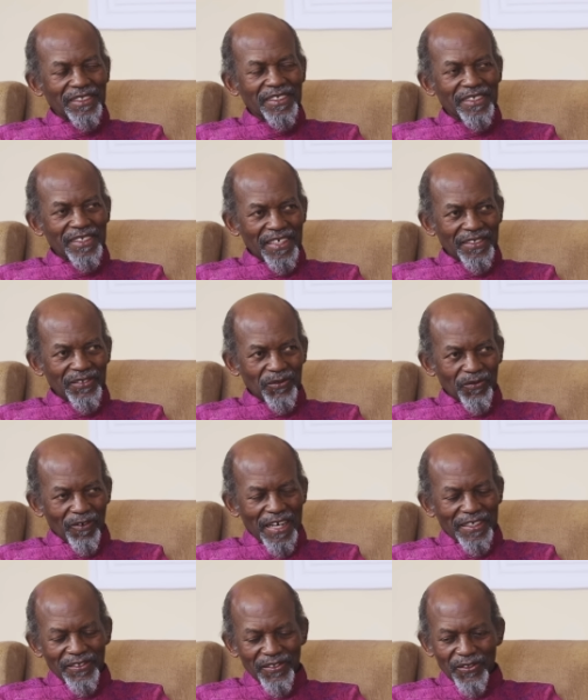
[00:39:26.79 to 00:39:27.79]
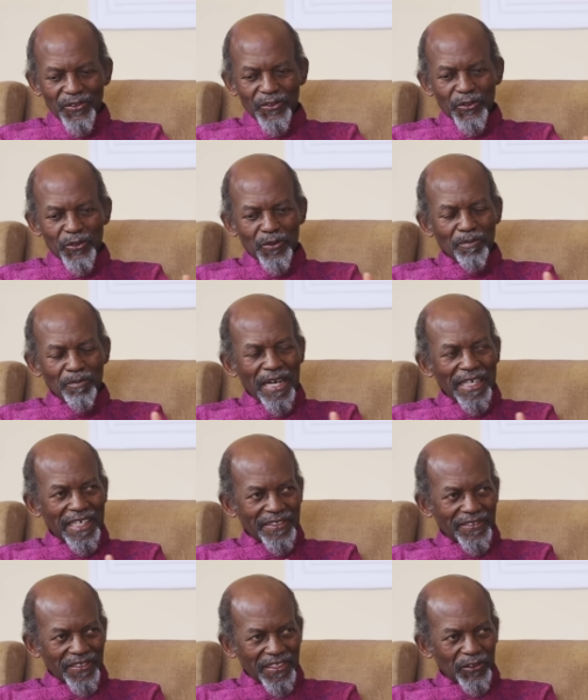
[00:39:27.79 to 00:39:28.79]
Yes, once you
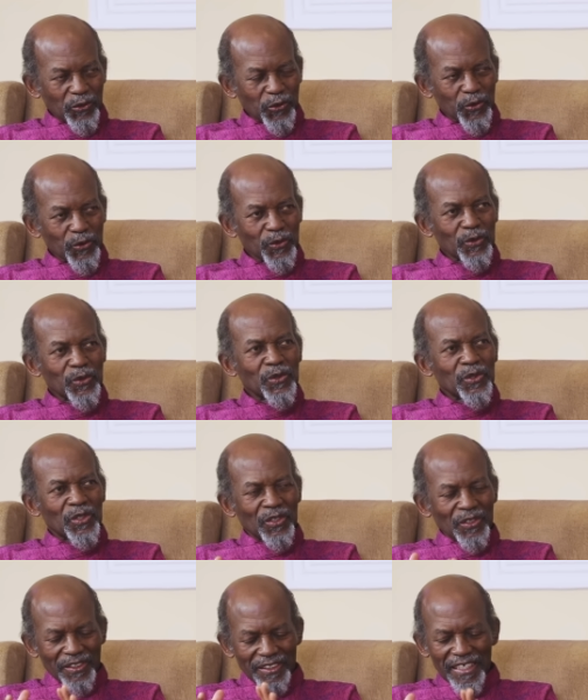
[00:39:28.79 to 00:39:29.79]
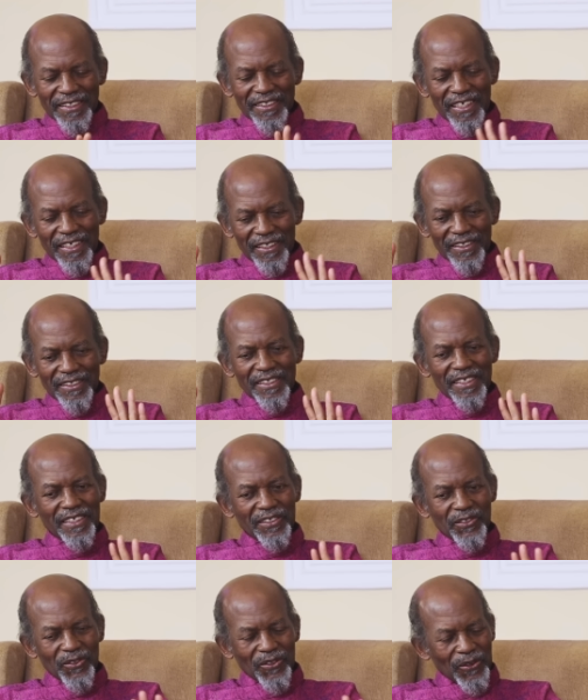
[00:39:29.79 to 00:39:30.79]
balance the two, then it
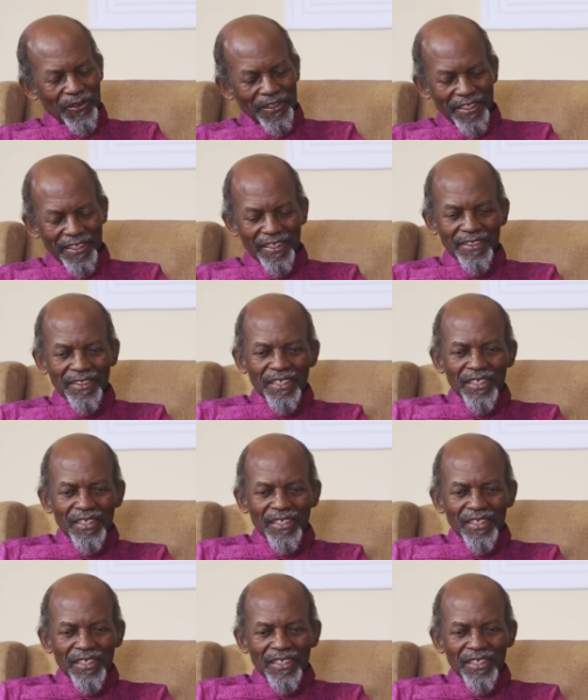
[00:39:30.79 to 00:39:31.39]
is okay.